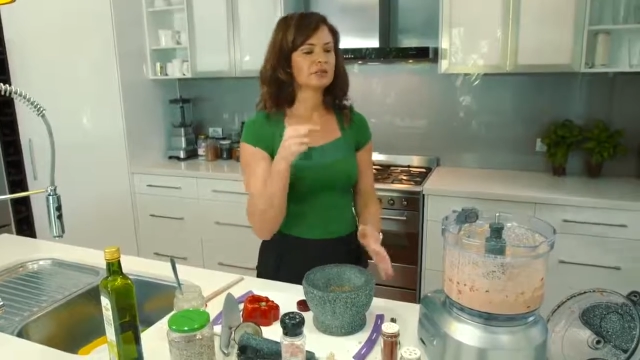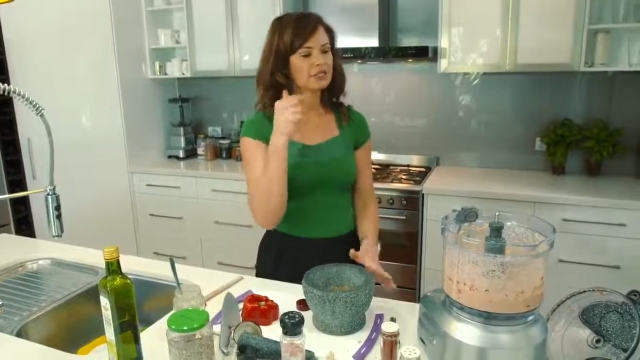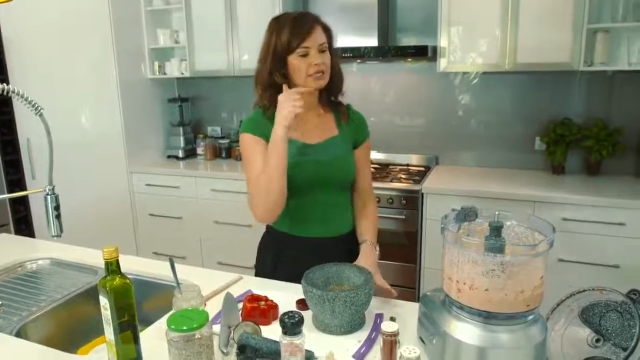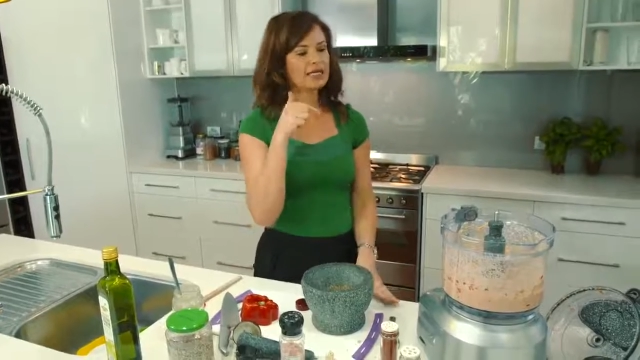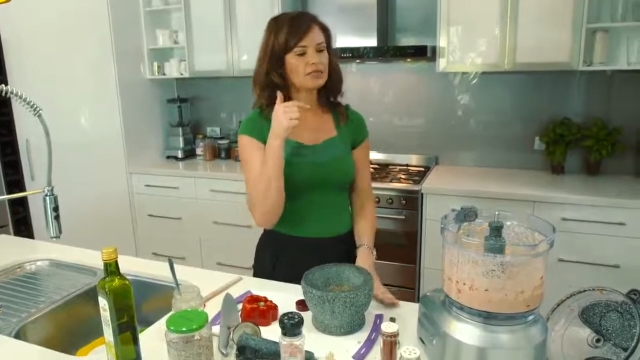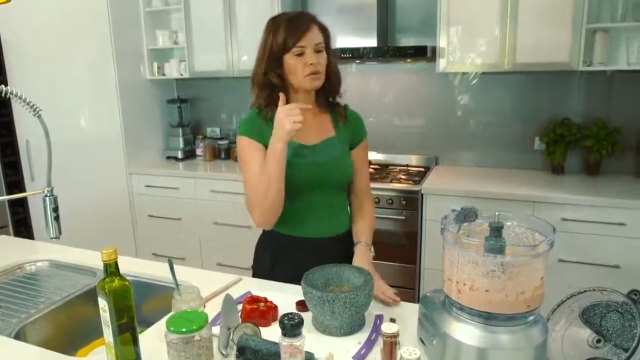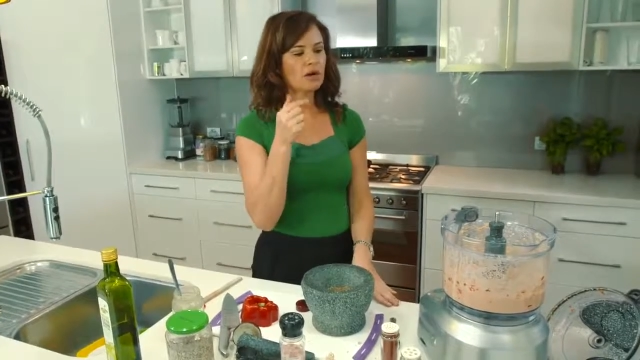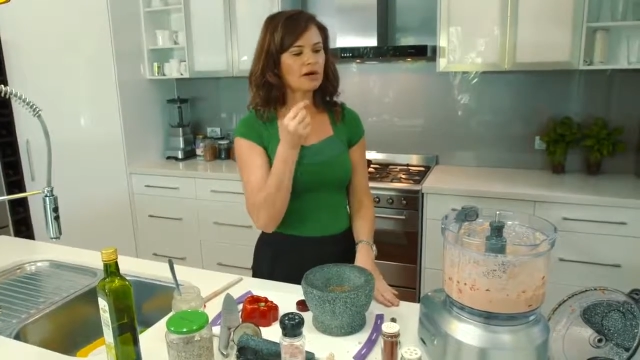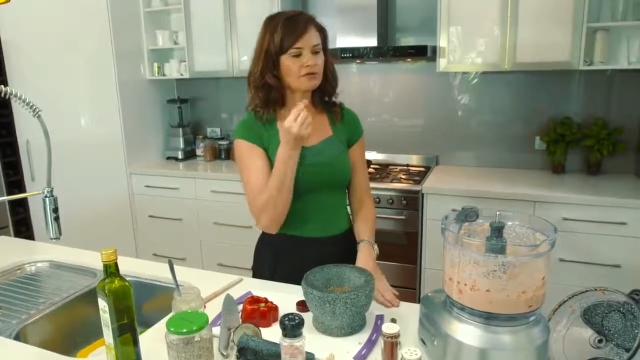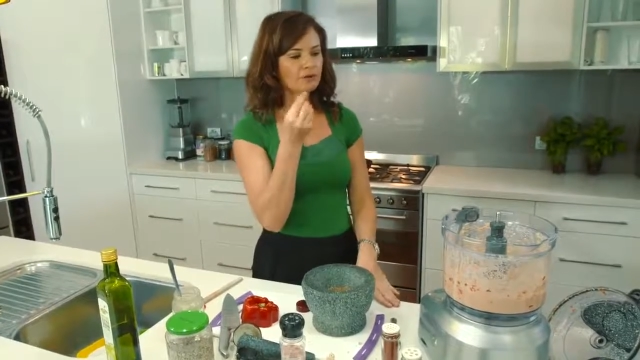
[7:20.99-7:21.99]
because it takes a
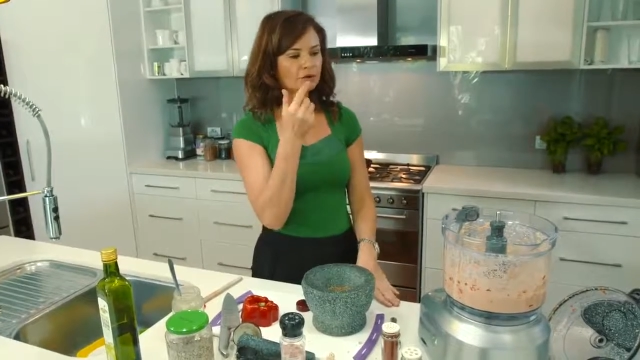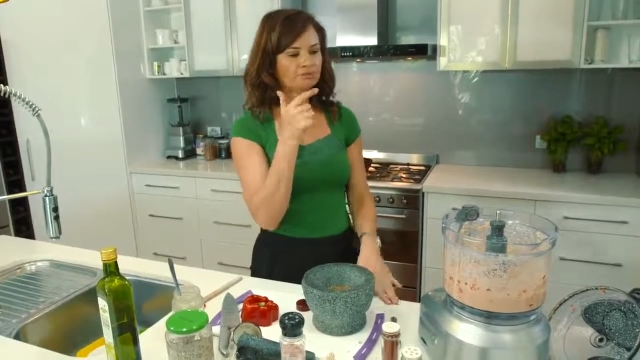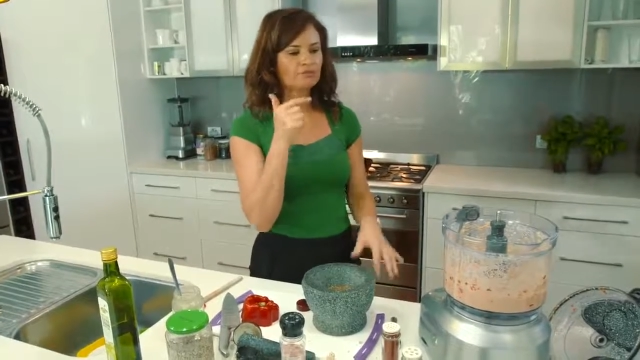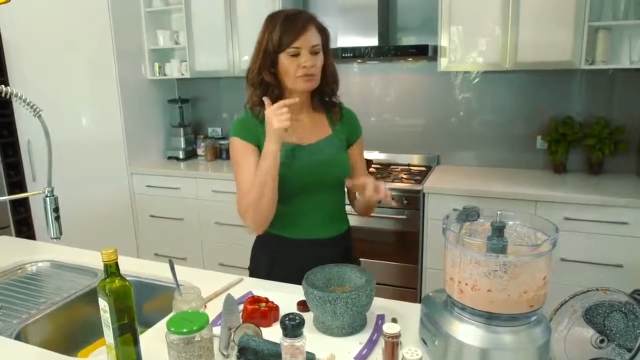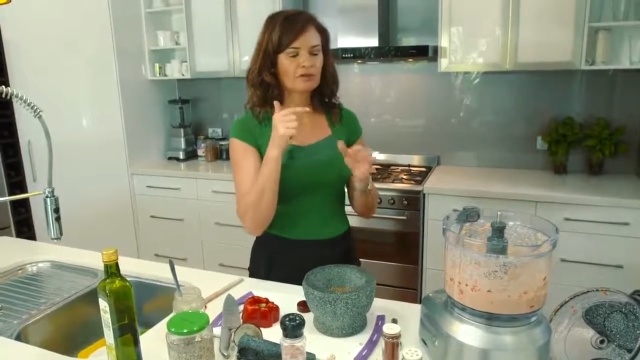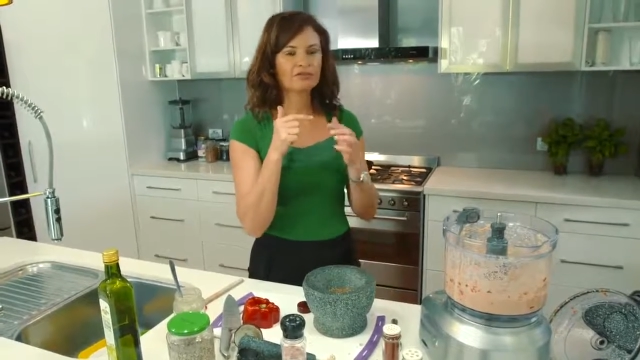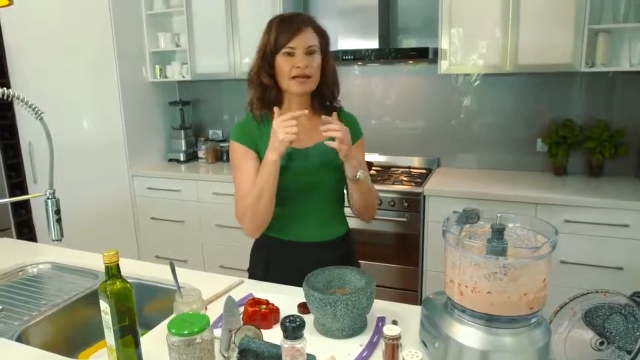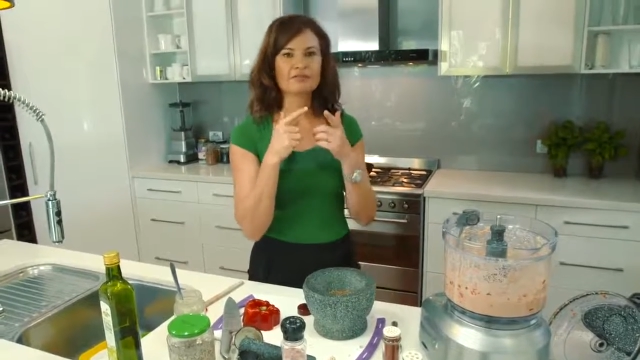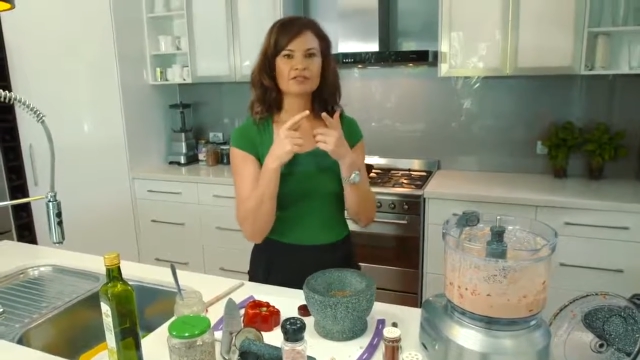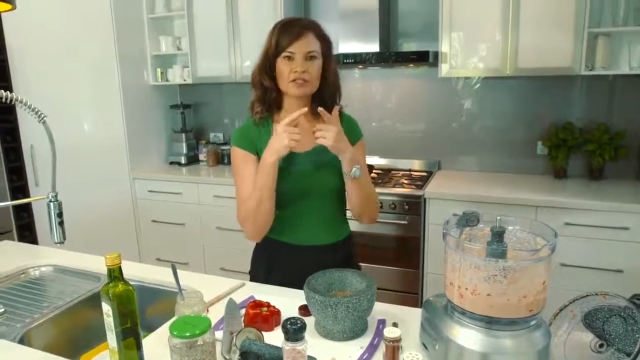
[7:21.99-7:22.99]
while for the
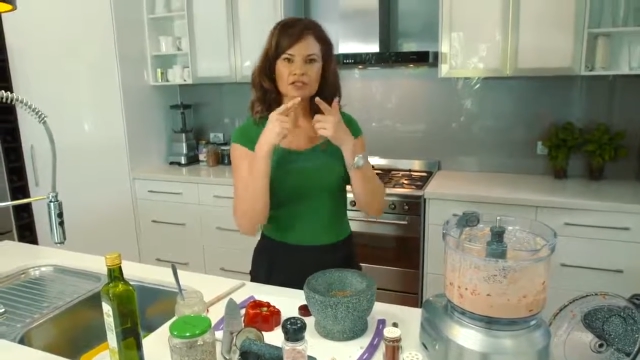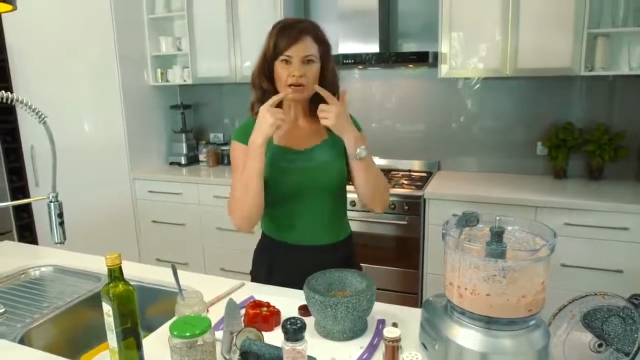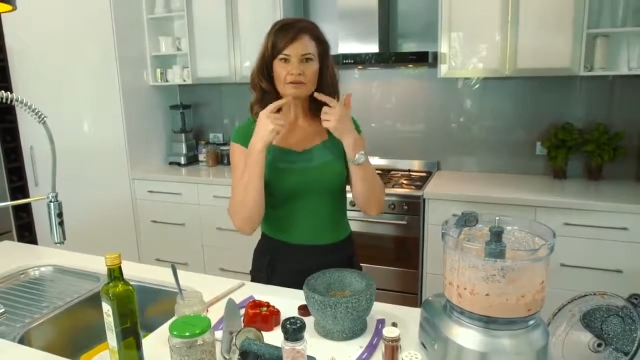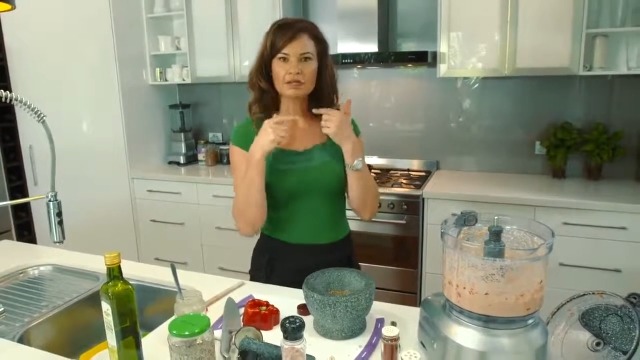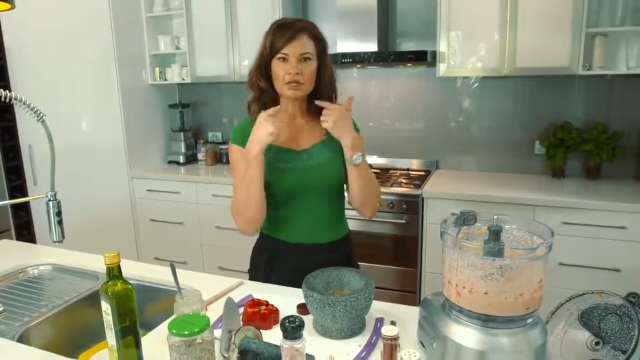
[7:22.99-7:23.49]
flavours to travel